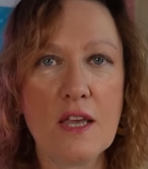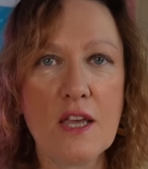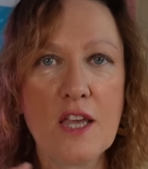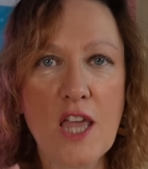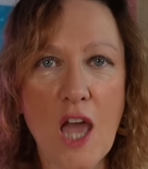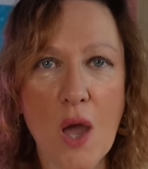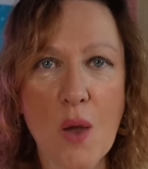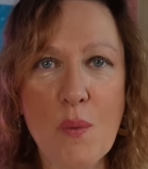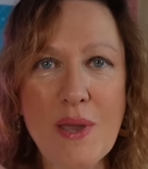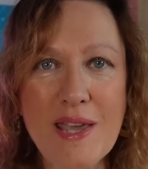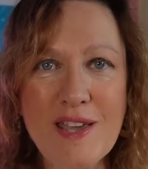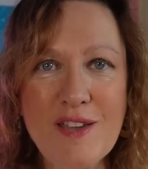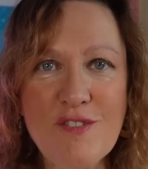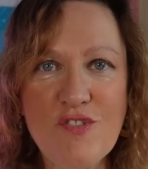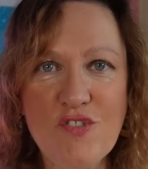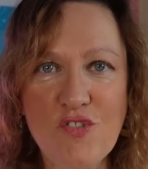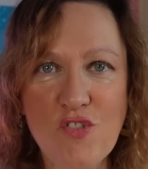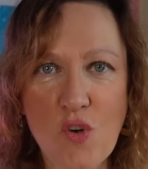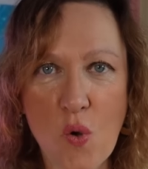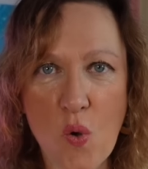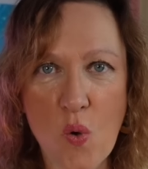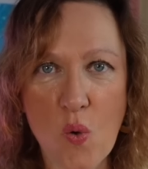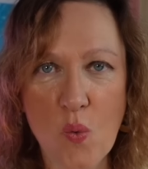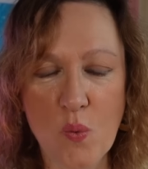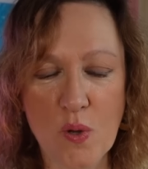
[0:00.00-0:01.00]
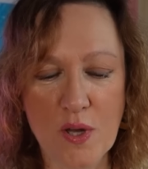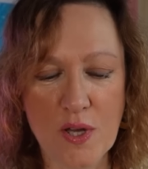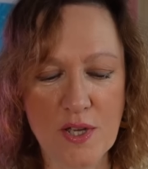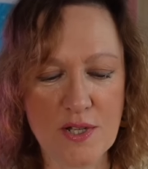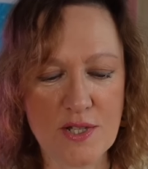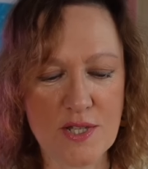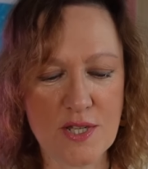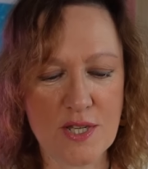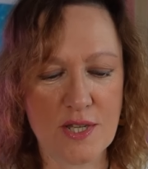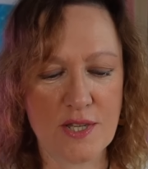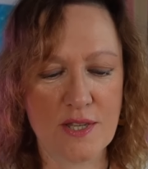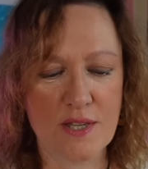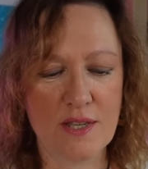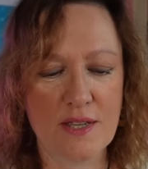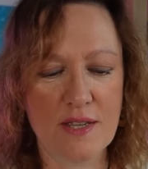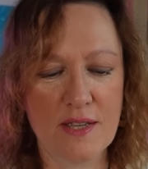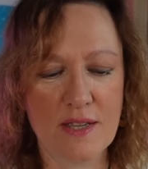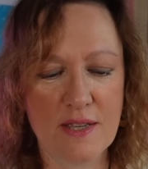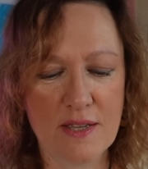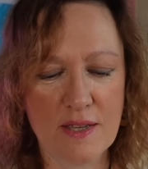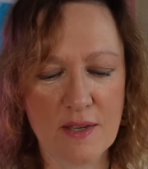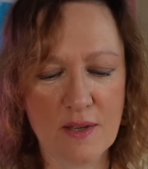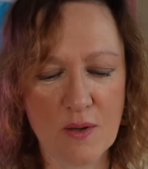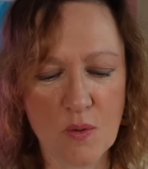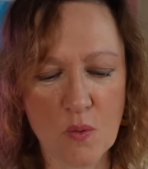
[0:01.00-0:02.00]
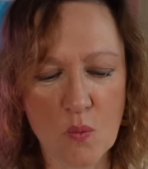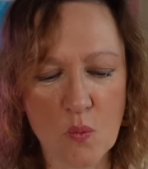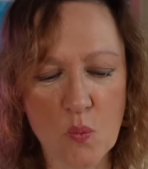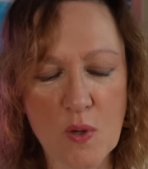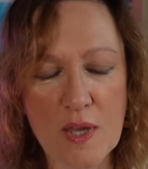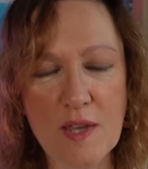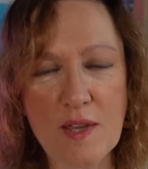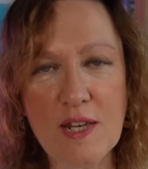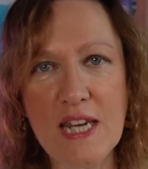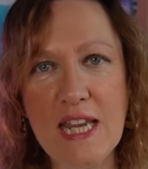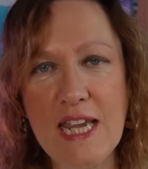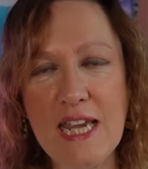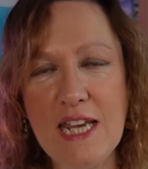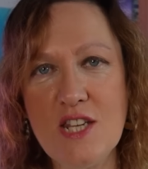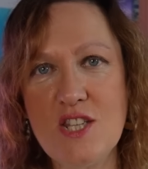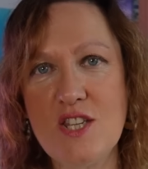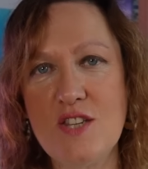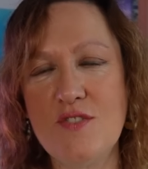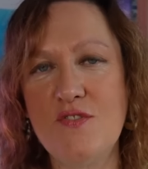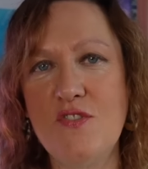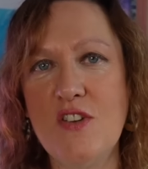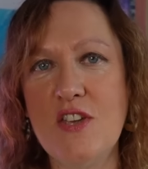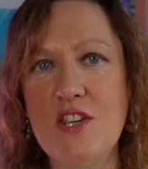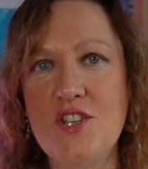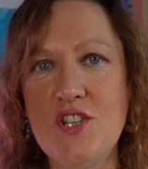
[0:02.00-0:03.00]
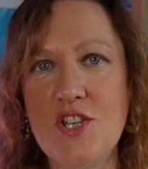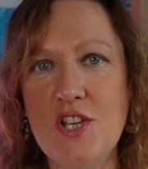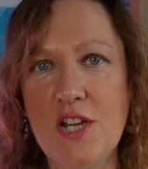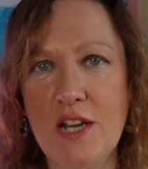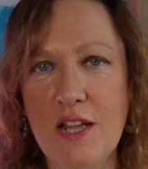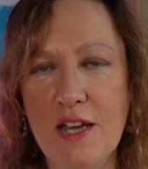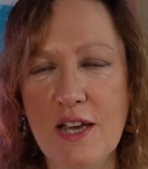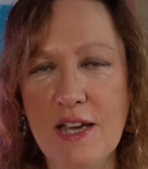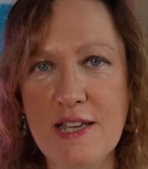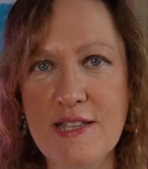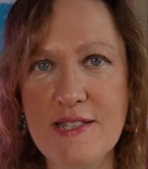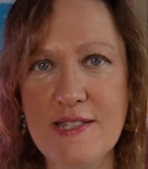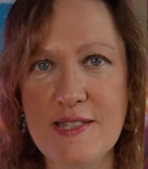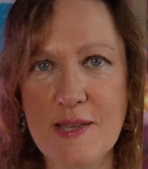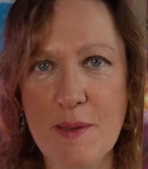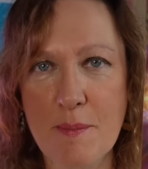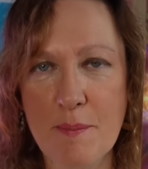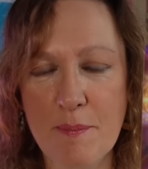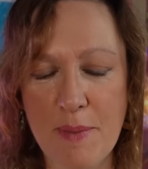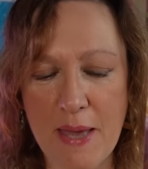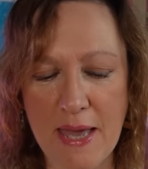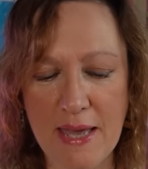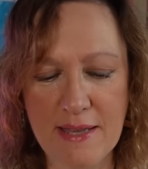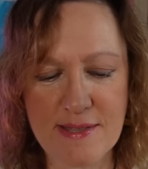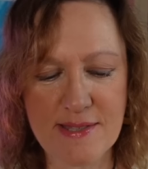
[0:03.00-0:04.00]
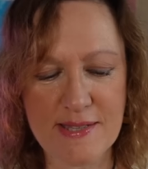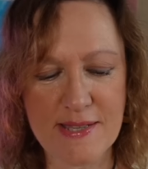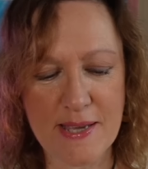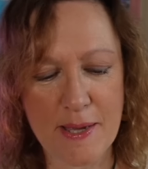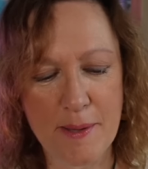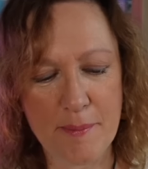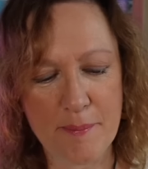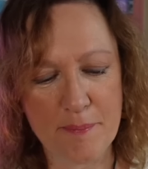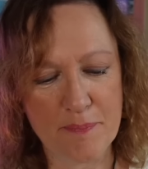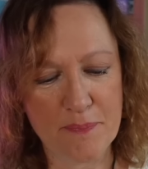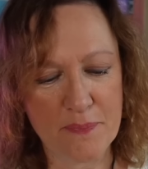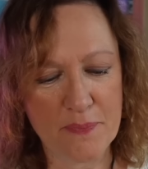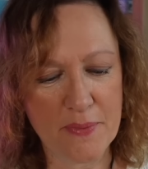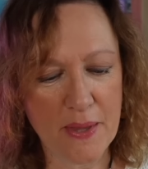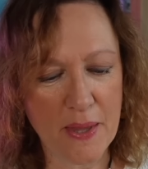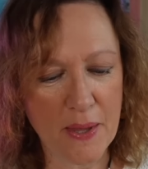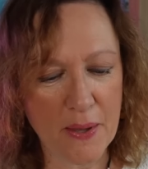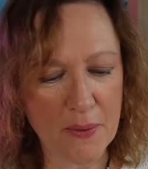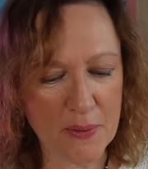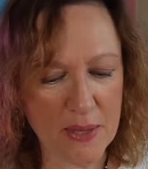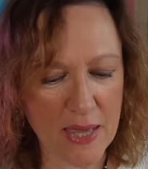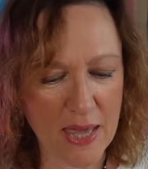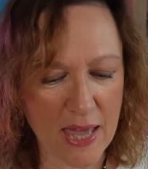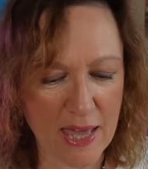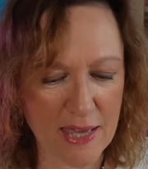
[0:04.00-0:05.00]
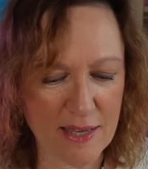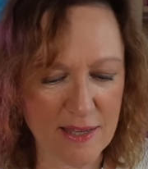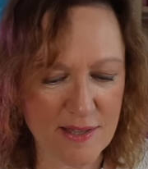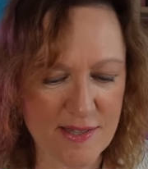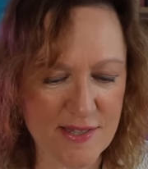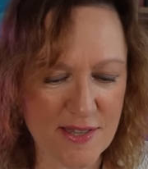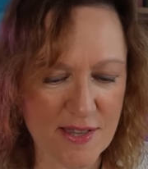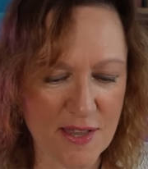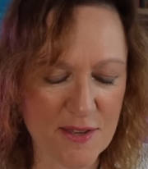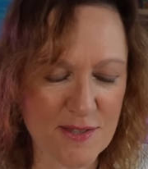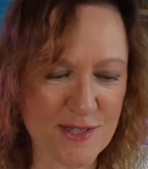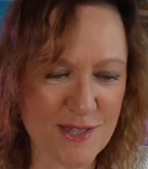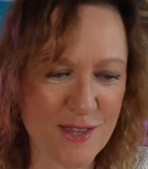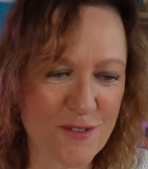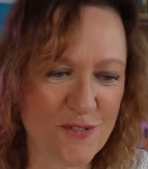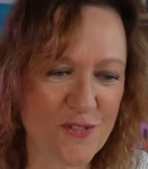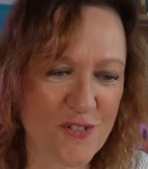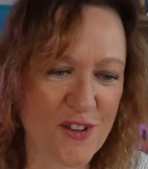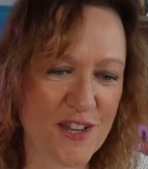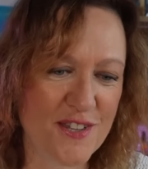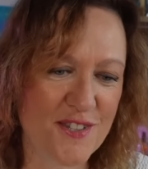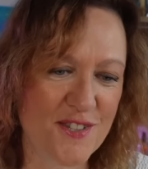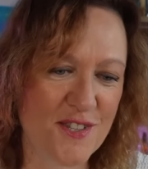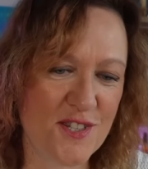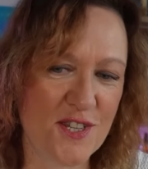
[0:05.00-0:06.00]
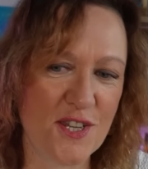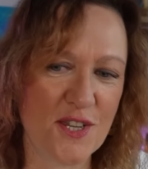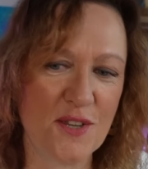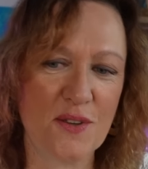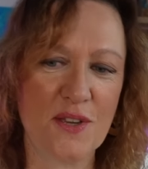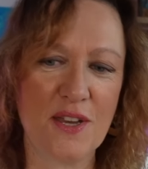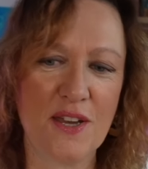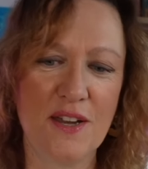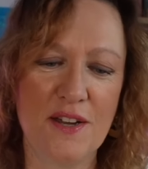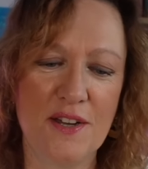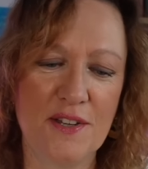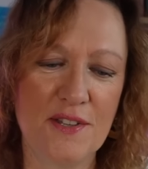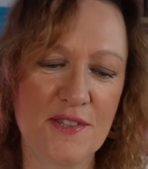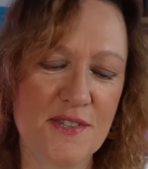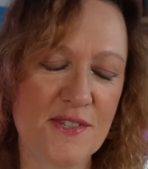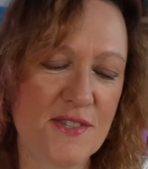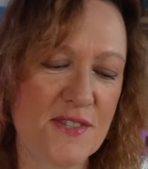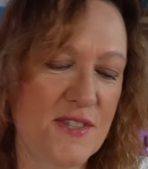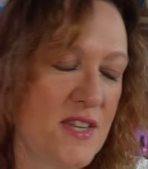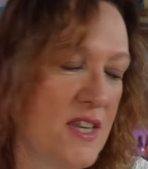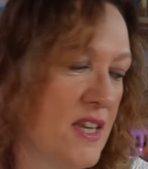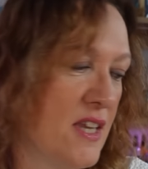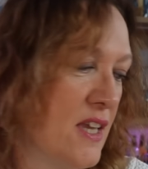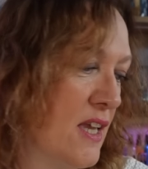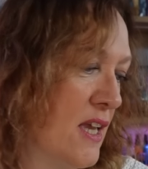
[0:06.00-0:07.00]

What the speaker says: Going forward, we need to visualize better. Okay, so those are the first two cards.